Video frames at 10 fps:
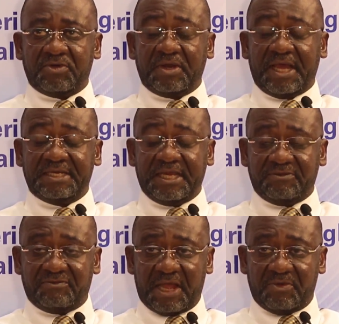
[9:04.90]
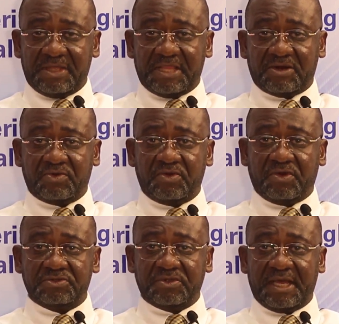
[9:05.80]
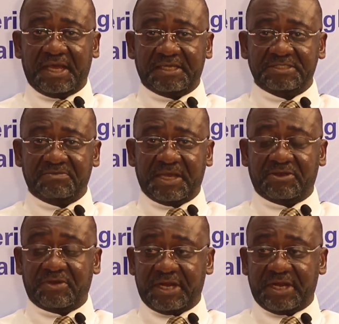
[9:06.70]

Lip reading: I could identify with that could also enhance my